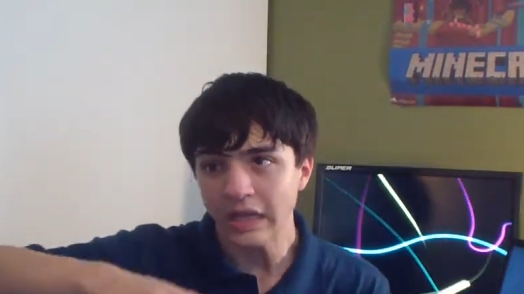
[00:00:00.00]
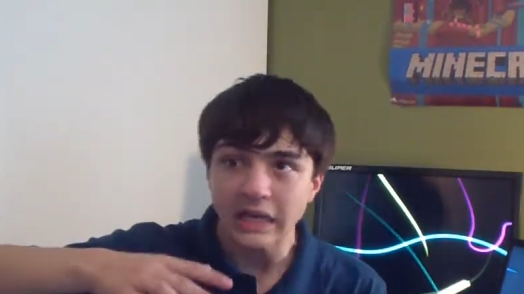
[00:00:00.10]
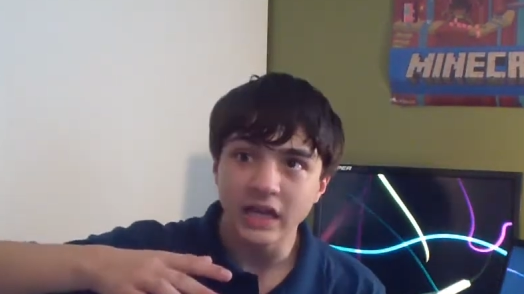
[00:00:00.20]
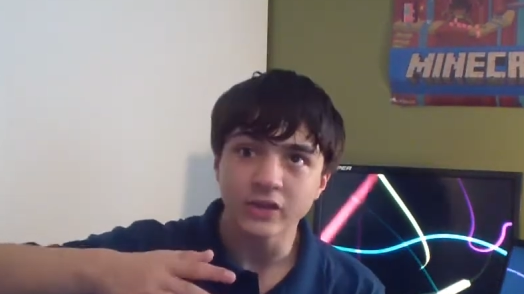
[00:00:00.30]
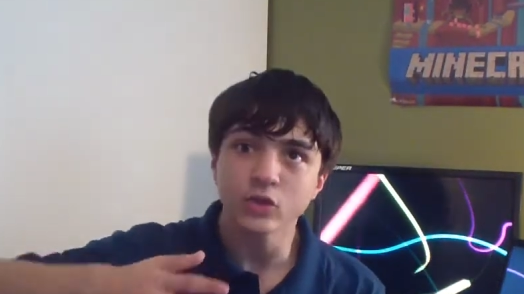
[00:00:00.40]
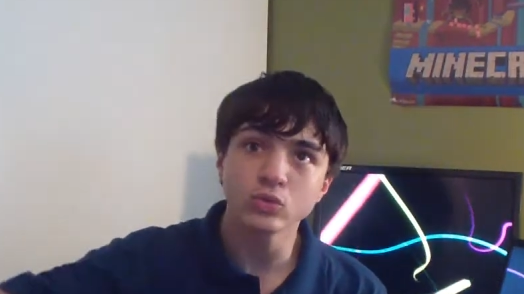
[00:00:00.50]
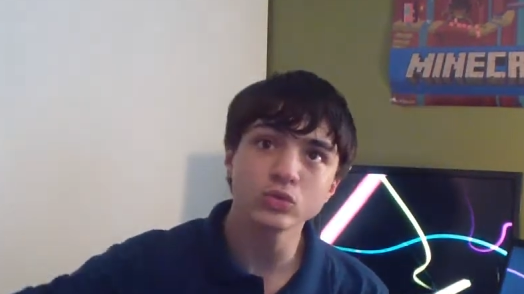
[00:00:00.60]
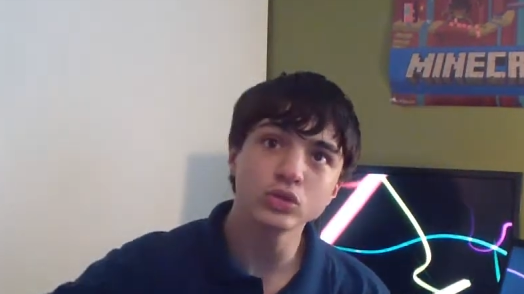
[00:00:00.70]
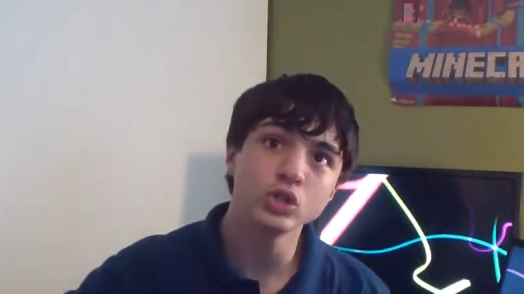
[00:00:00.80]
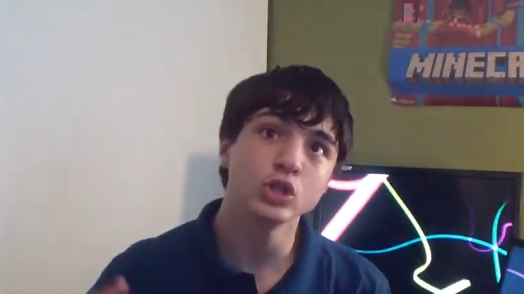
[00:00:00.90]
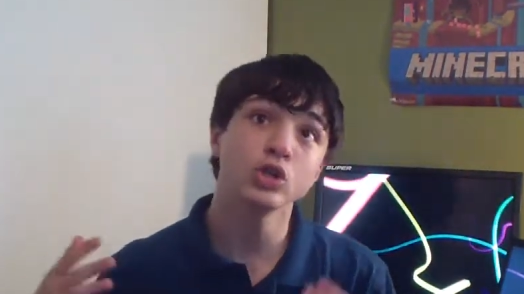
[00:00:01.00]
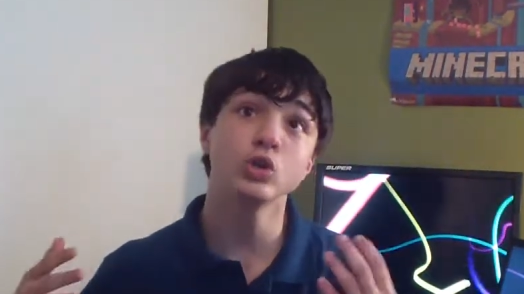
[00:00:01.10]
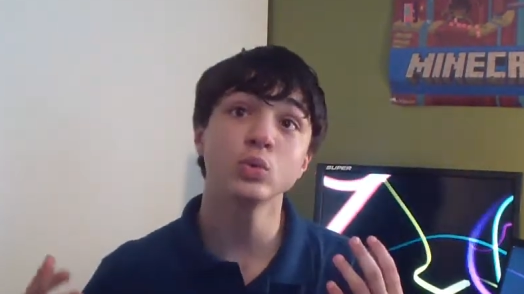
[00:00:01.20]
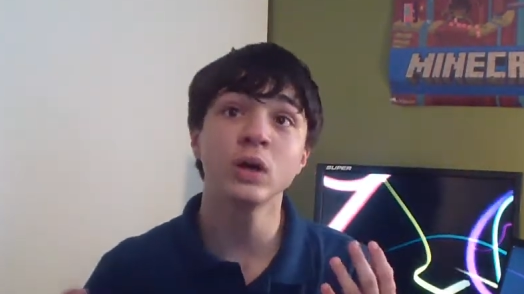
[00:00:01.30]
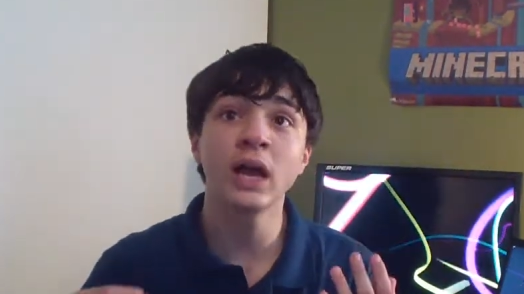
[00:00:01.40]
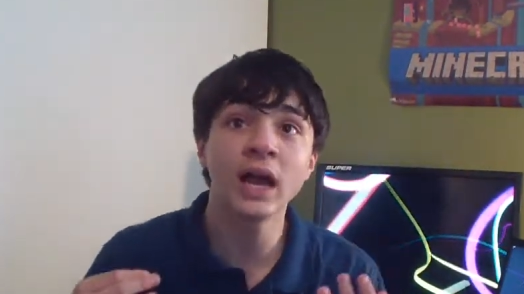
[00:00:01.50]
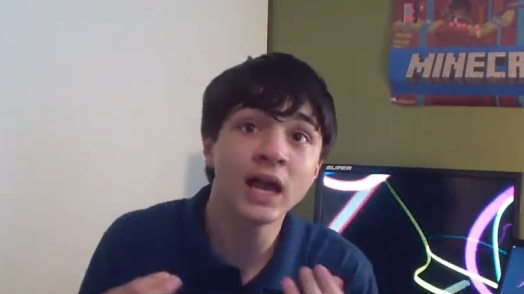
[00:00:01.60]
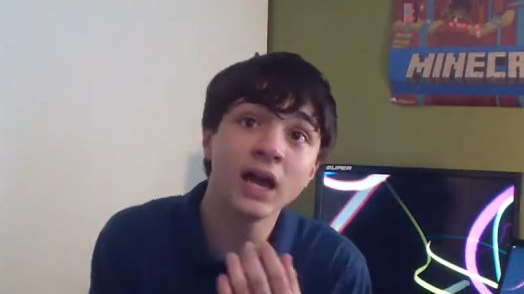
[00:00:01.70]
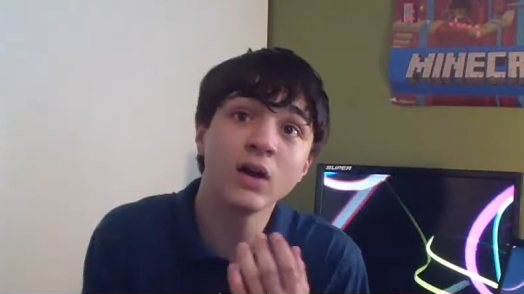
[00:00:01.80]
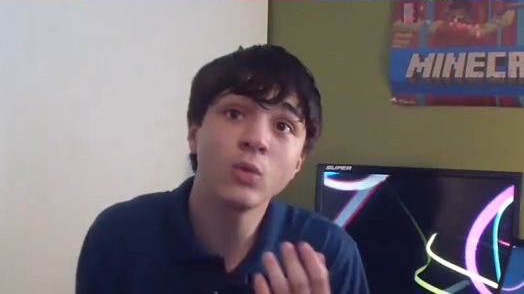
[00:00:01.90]
I don't know
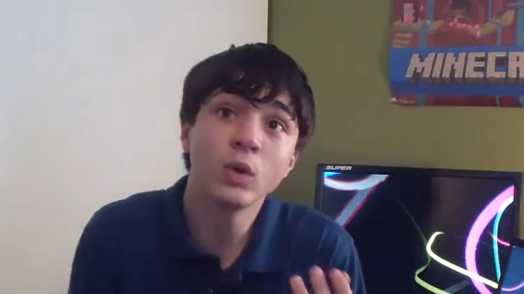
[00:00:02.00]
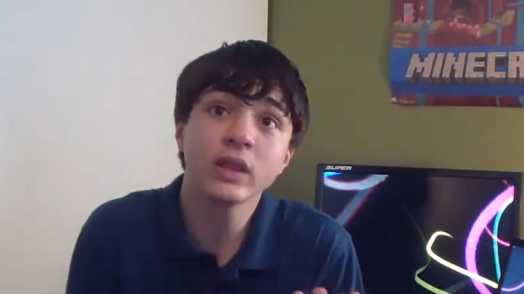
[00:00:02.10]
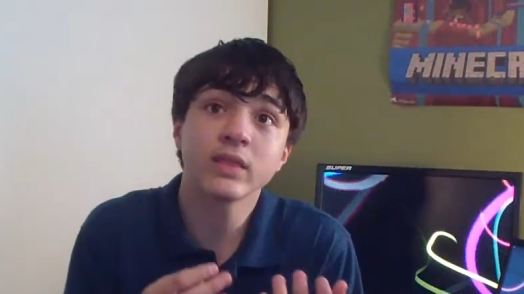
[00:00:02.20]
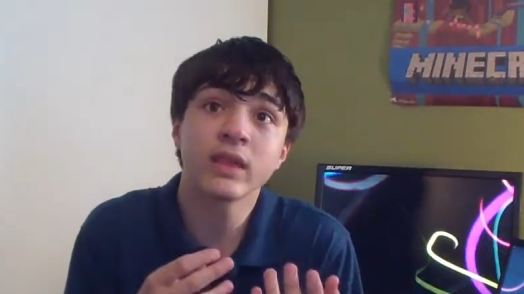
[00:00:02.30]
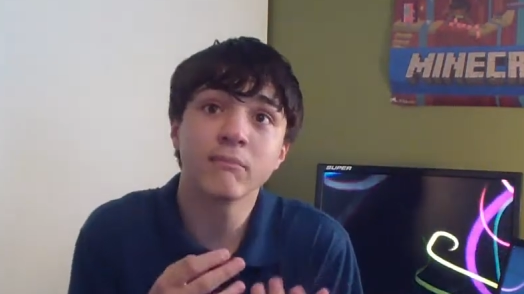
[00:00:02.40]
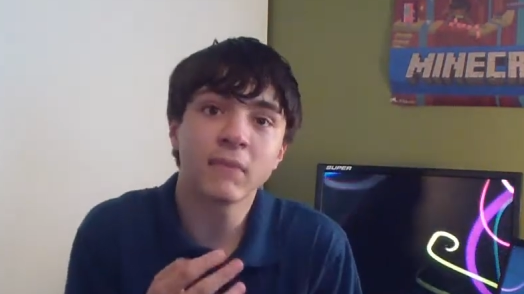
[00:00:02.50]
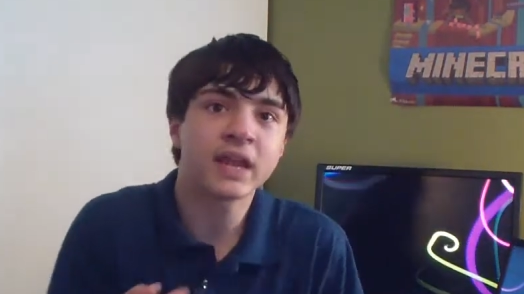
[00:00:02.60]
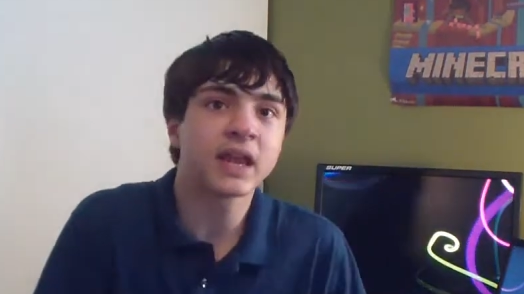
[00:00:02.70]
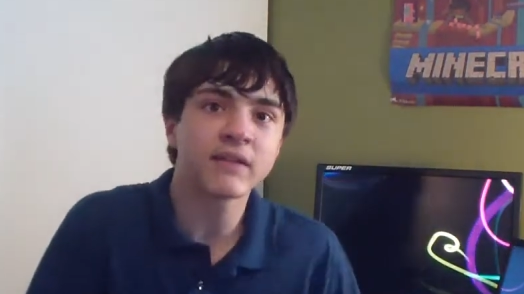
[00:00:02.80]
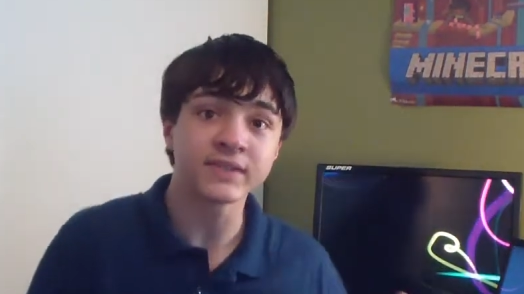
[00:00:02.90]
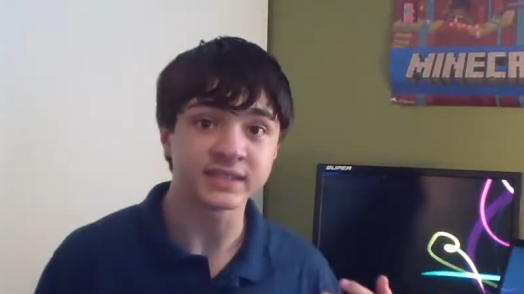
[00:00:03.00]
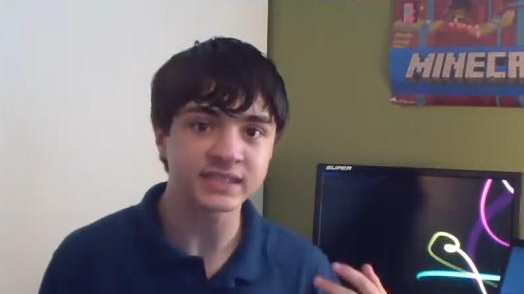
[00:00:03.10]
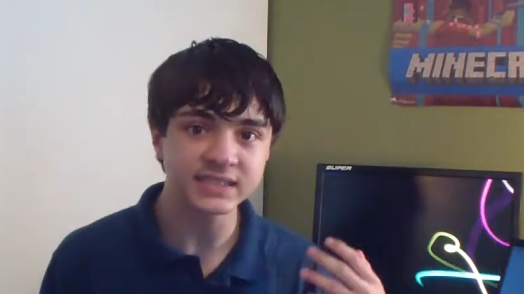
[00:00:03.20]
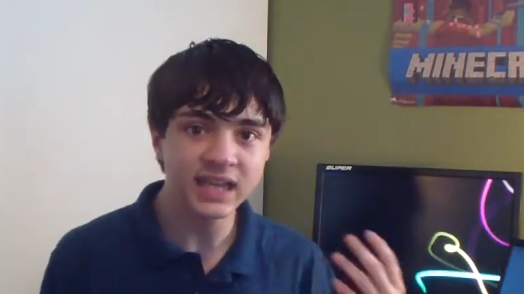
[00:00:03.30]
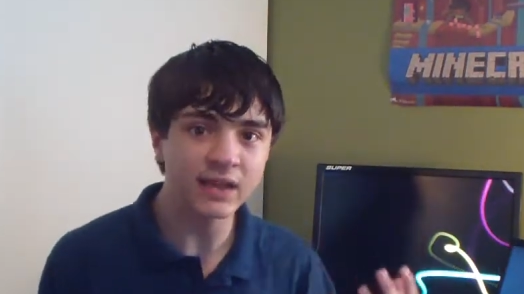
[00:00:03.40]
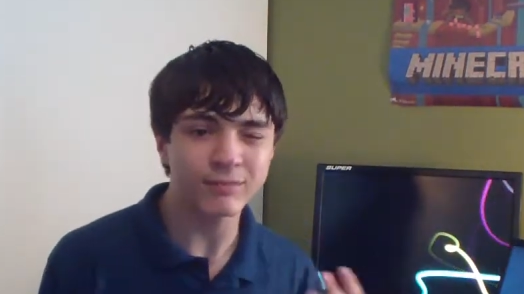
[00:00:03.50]
what they might have instead,